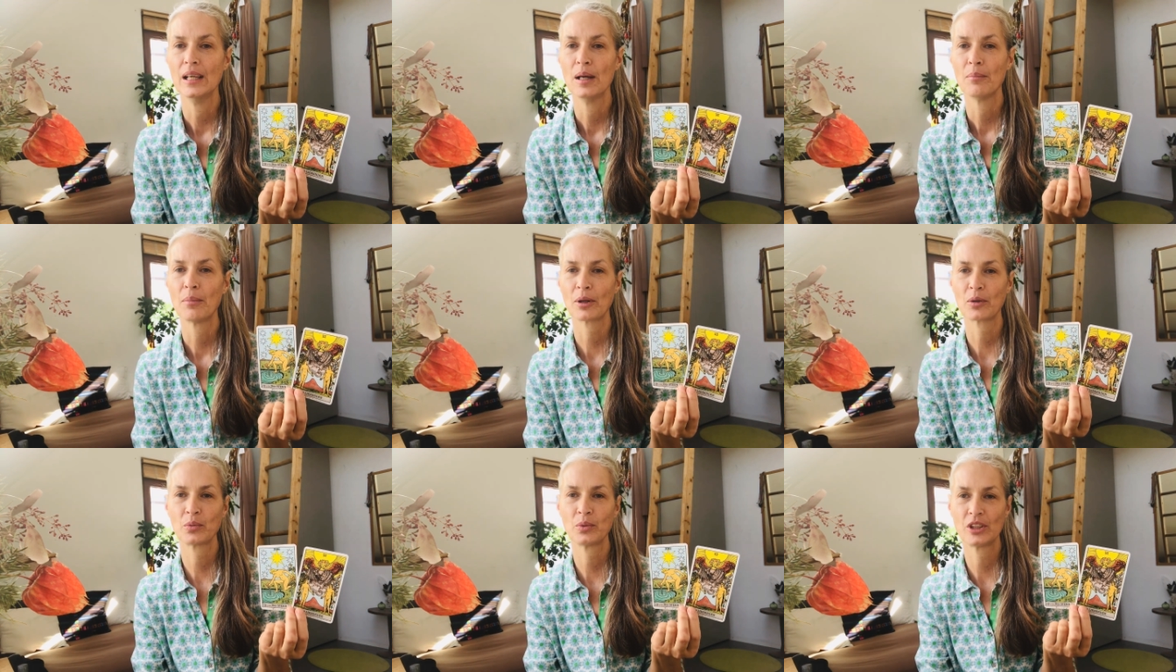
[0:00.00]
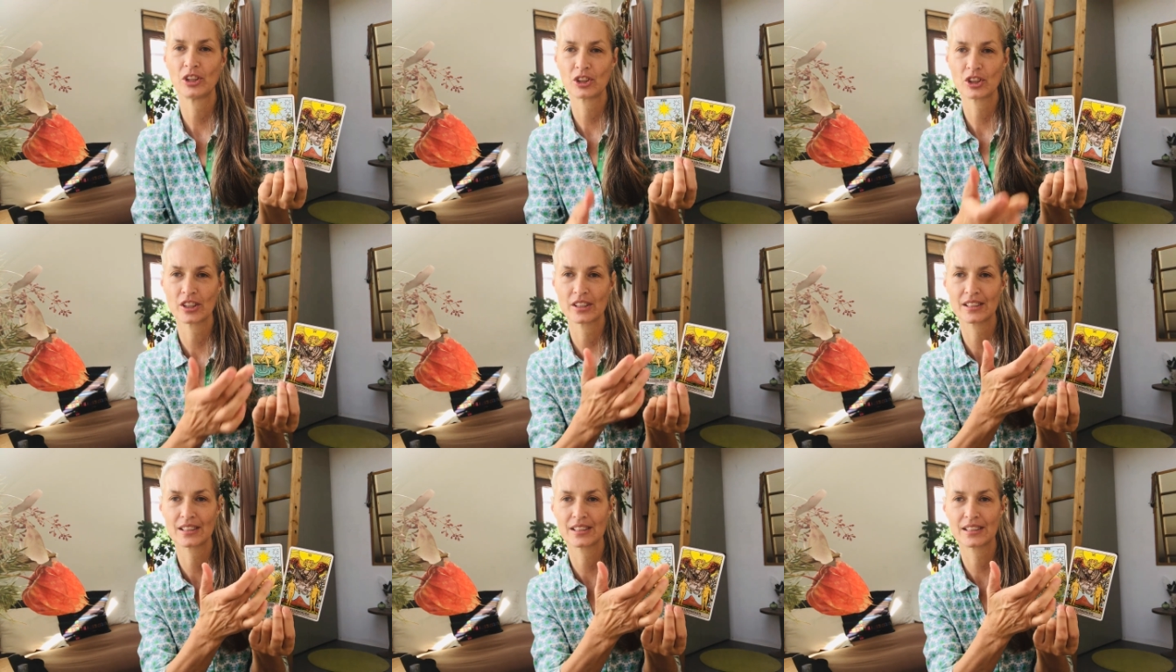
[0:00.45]
but we
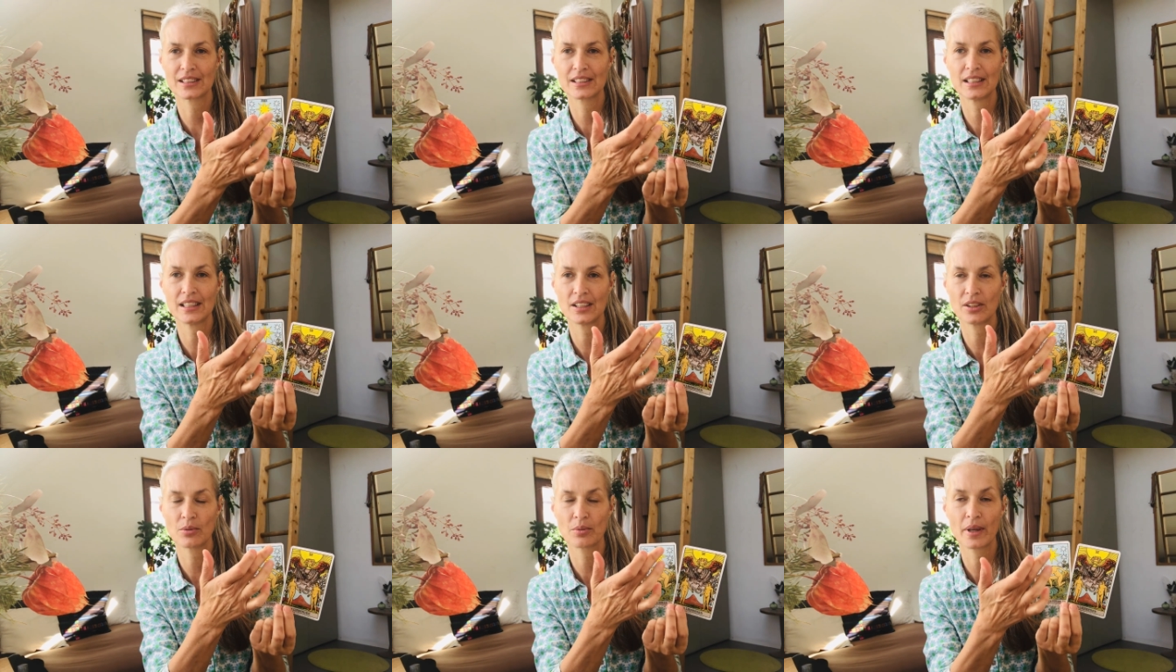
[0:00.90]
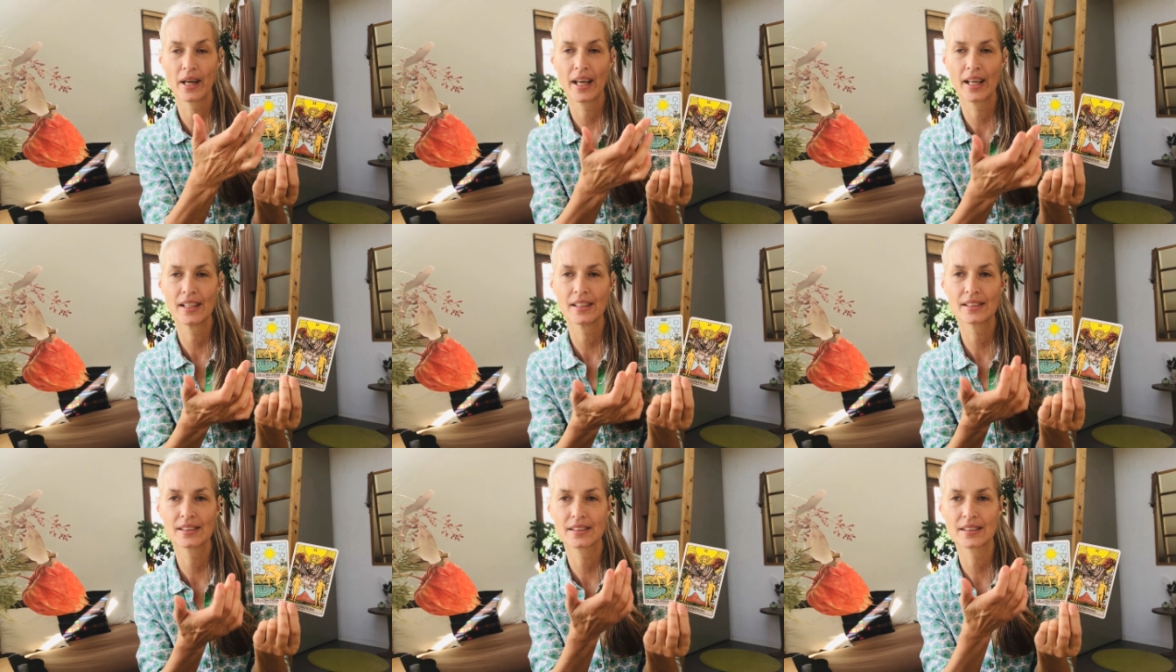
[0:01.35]
just see the
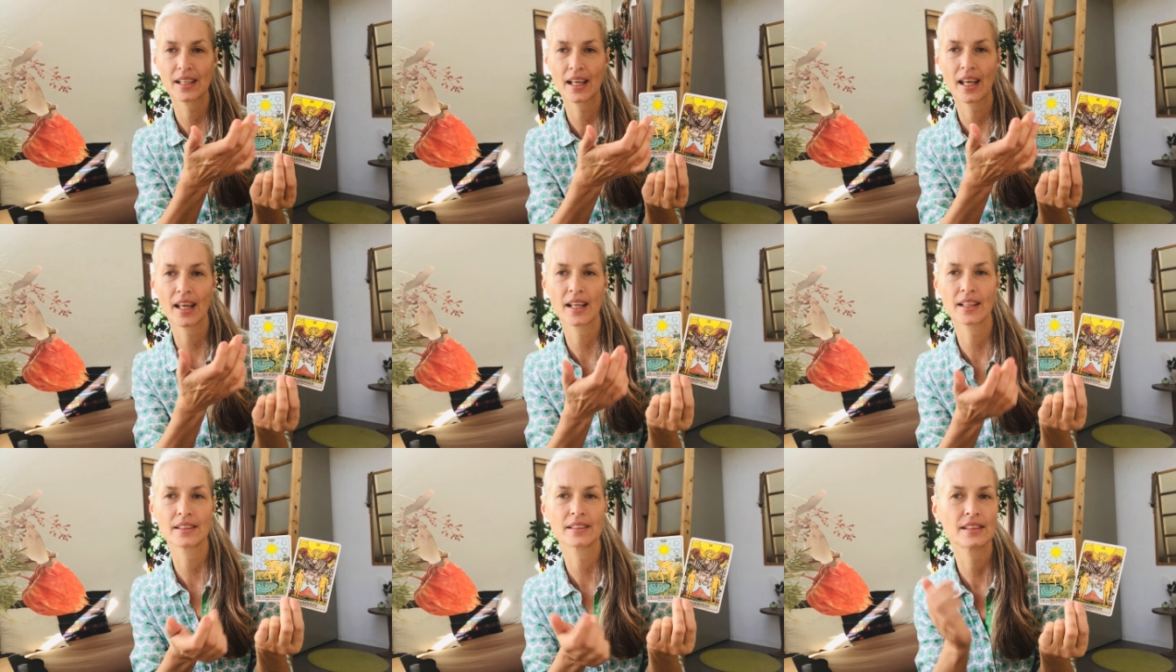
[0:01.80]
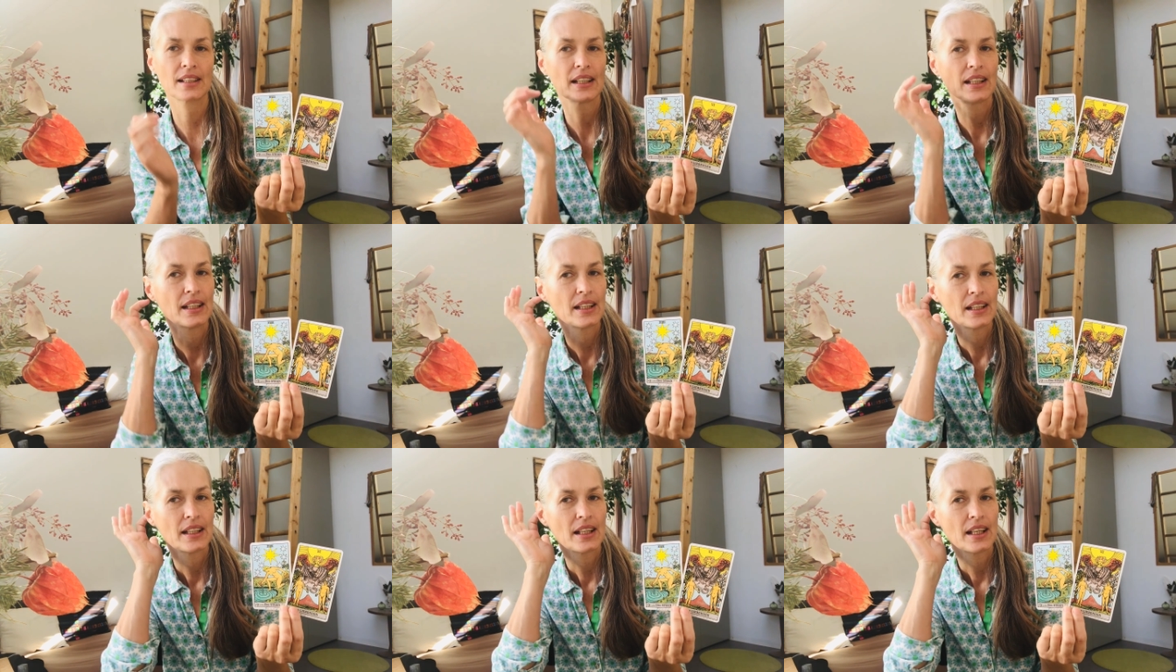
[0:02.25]
rays and
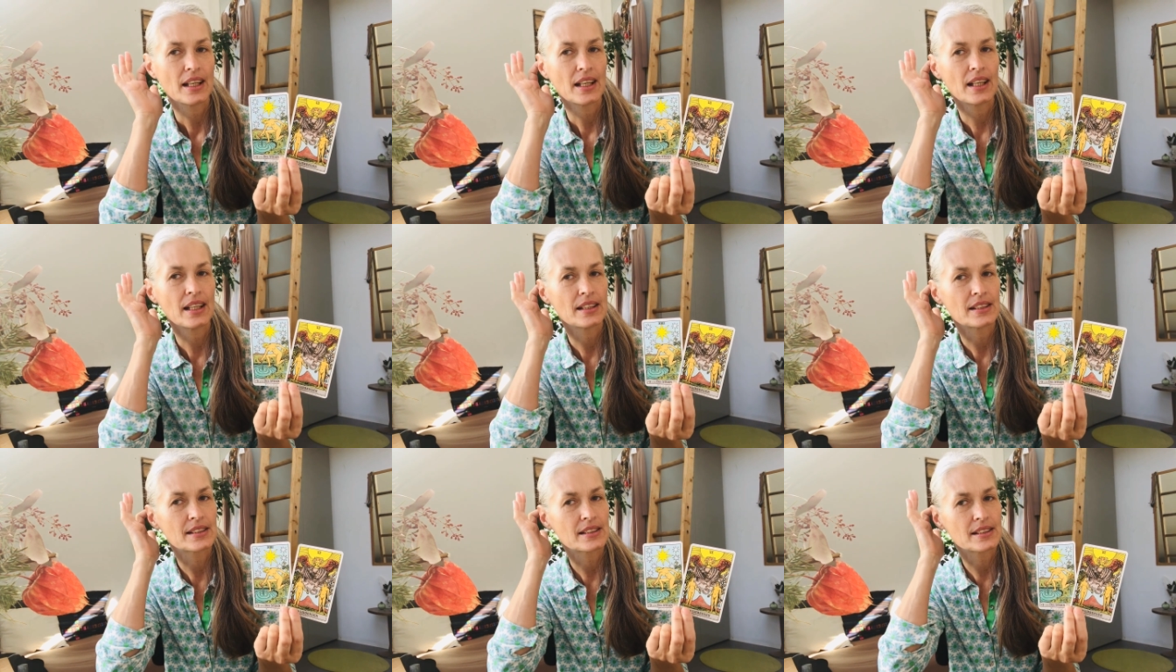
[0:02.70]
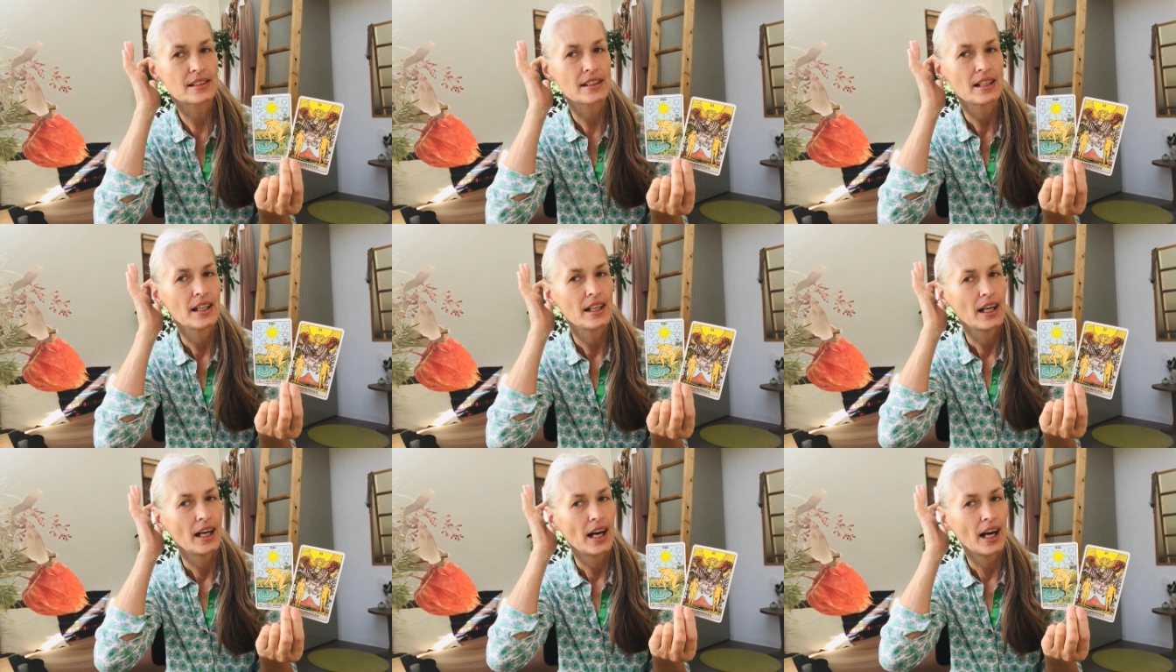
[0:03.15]
its
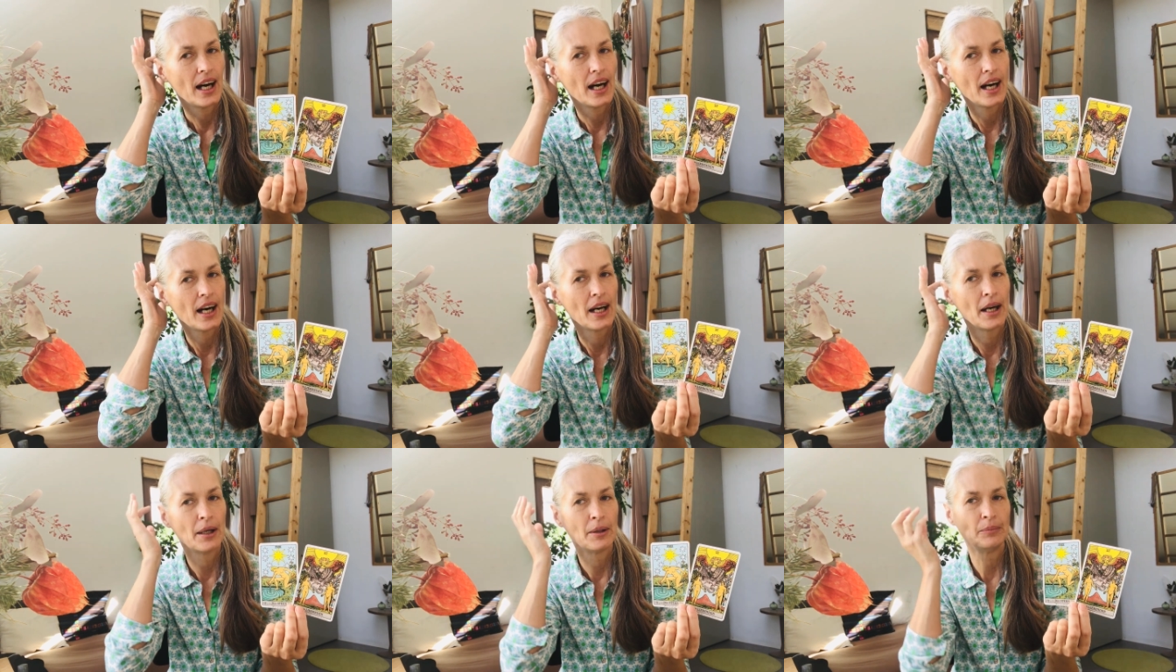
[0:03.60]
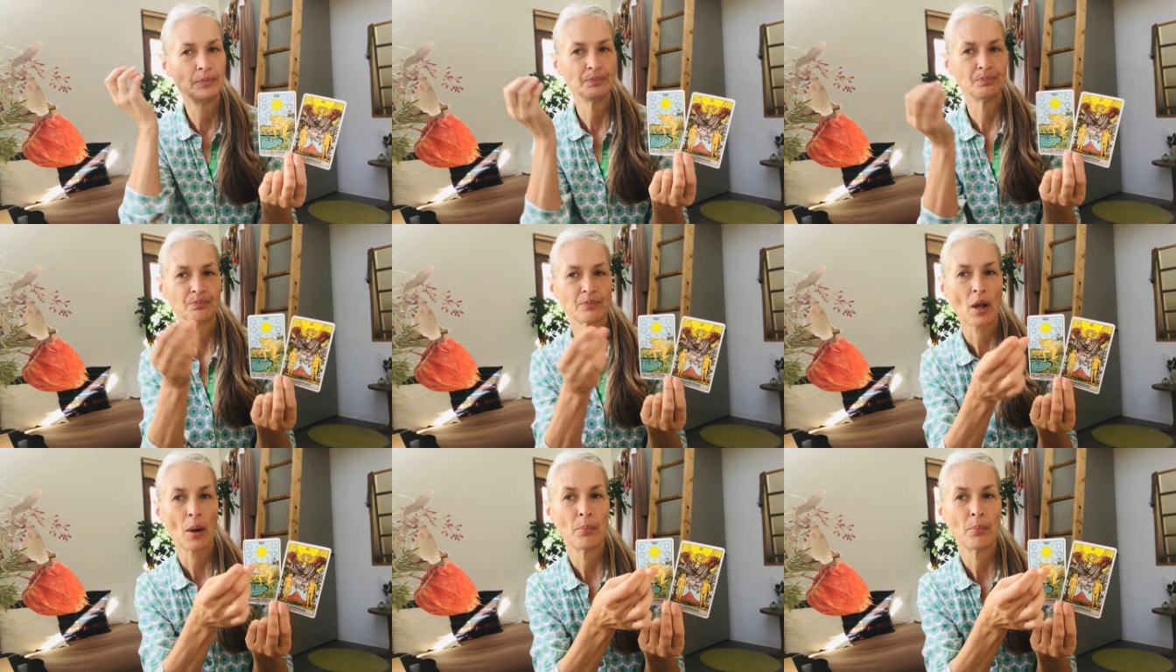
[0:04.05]
um,